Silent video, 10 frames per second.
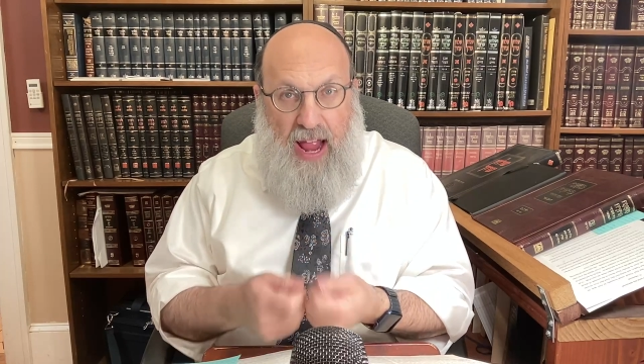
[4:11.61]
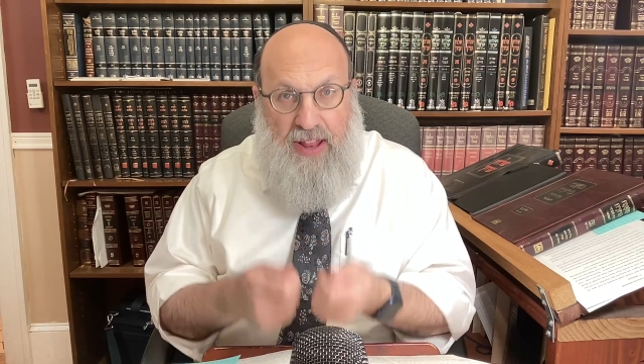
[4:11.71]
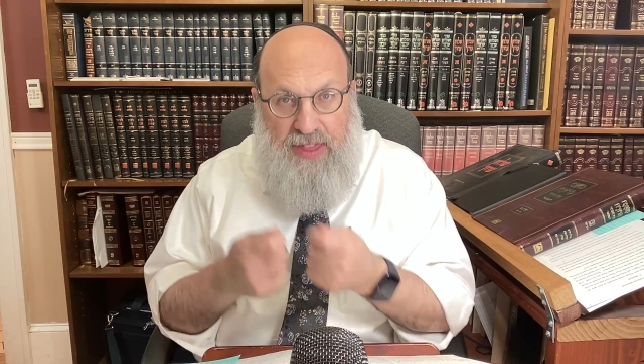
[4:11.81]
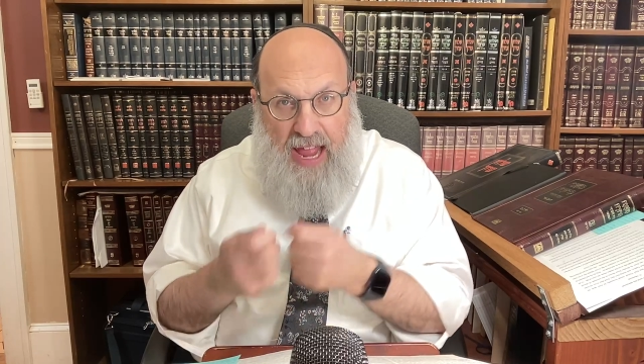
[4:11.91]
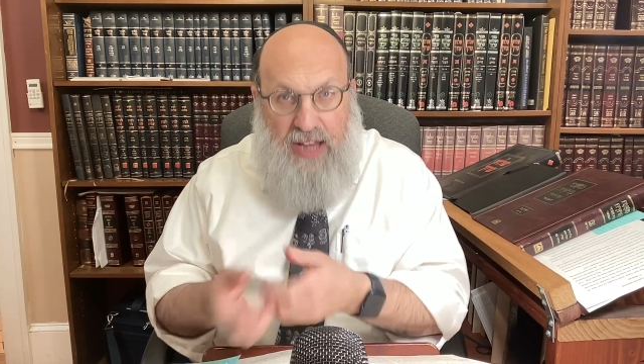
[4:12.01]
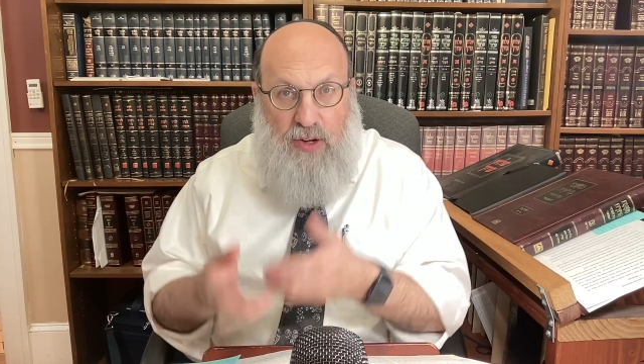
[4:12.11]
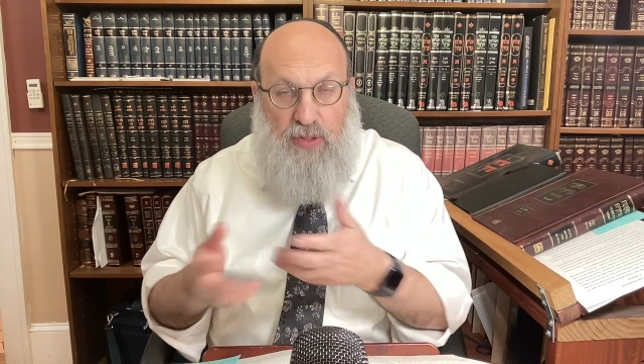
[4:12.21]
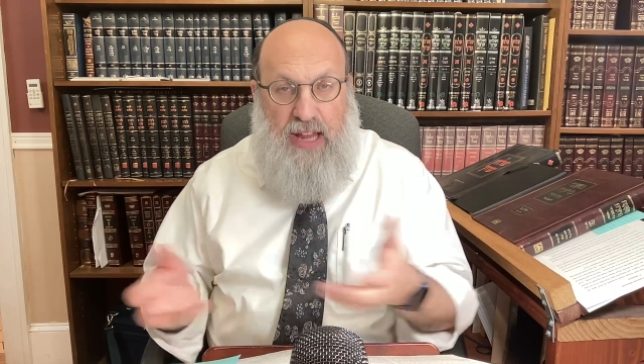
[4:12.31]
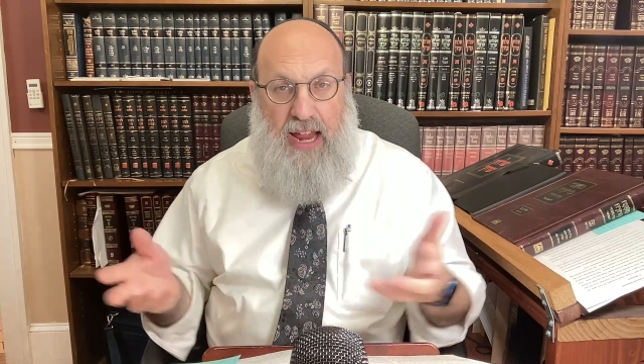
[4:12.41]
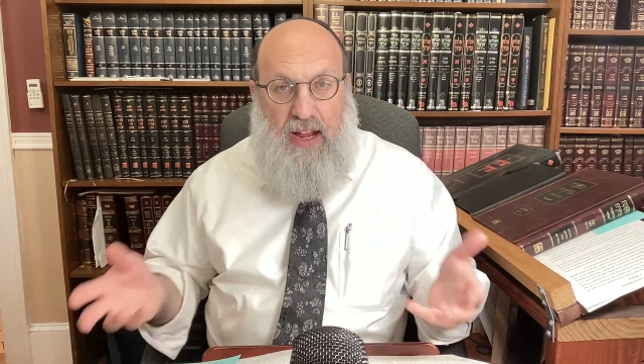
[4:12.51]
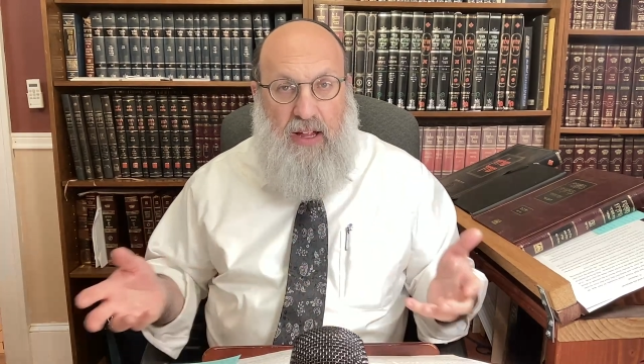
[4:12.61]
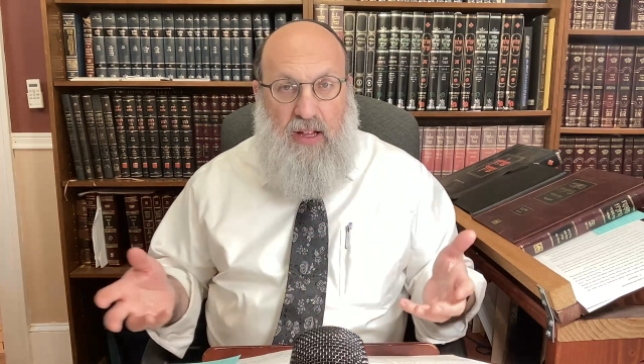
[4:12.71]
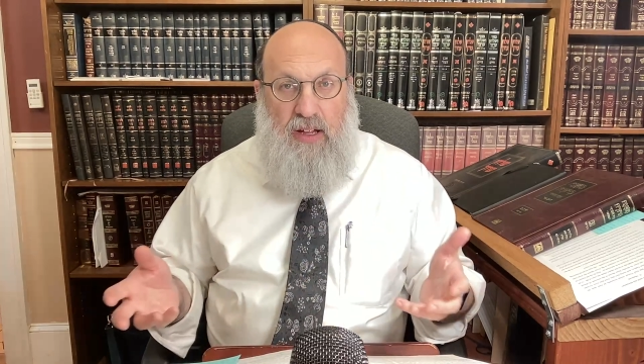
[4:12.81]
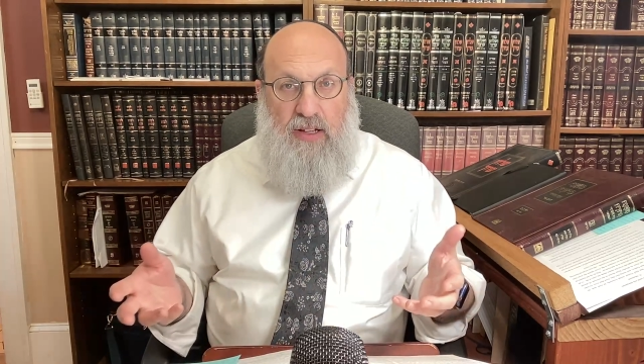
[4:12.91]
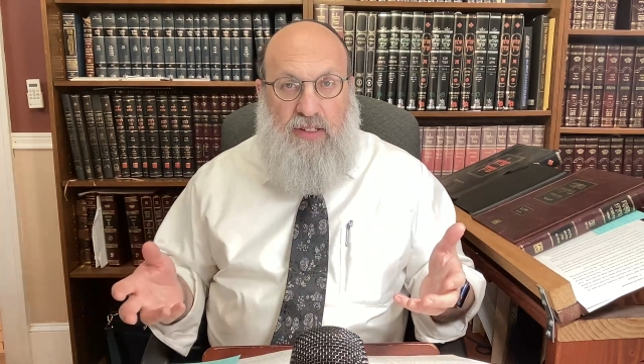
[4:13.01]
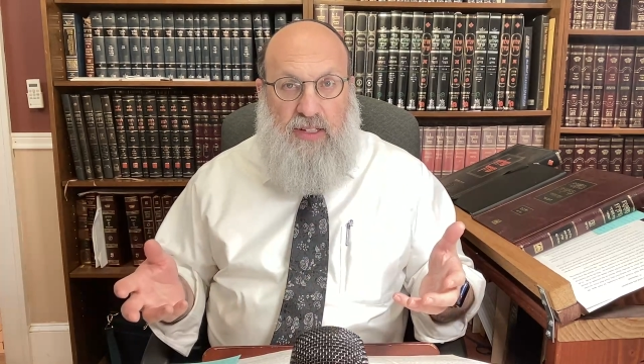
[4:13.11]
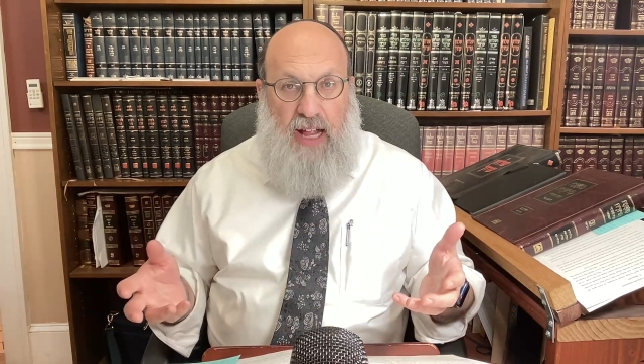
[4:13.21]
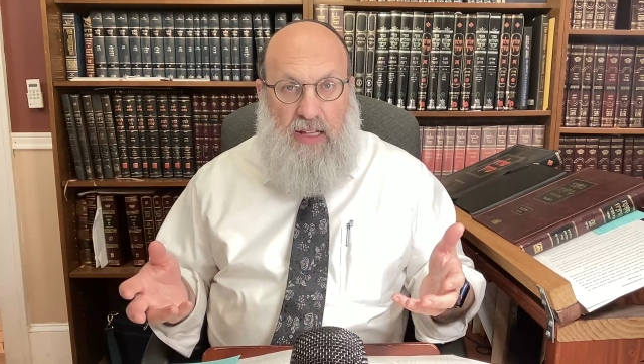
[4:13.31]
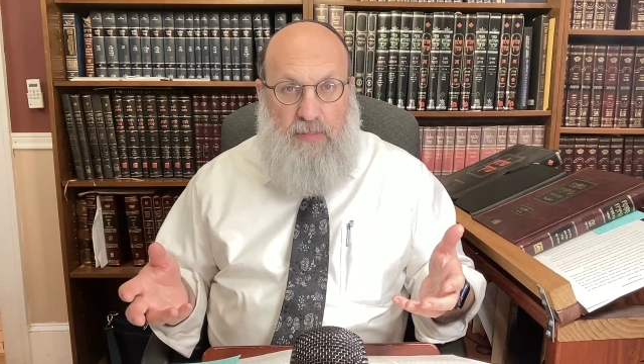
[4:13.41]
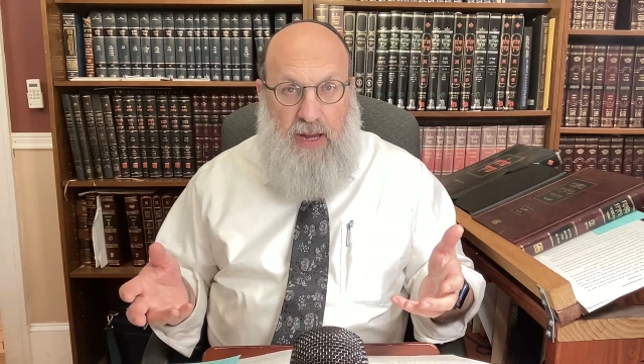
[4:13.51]
and then you take the
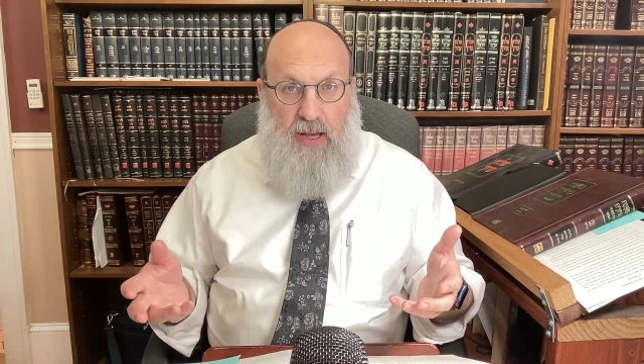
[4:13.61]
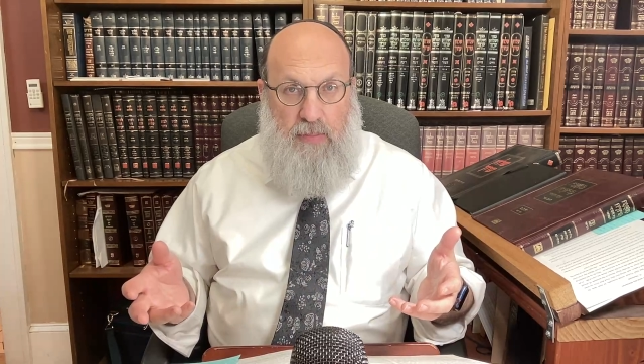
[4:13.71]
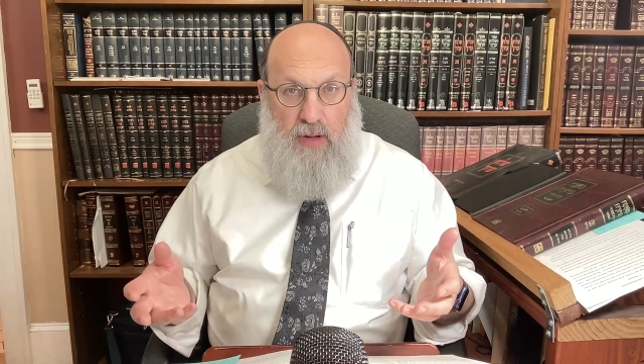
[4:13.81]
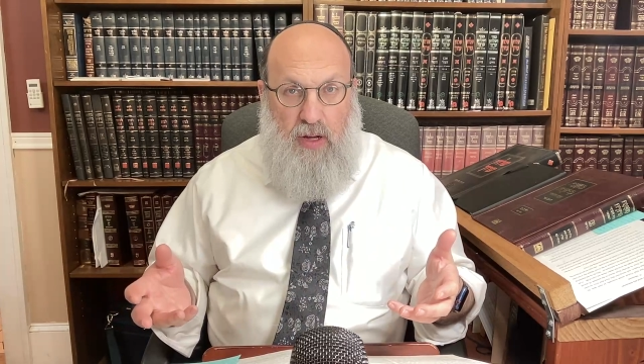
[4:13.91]
daled minim.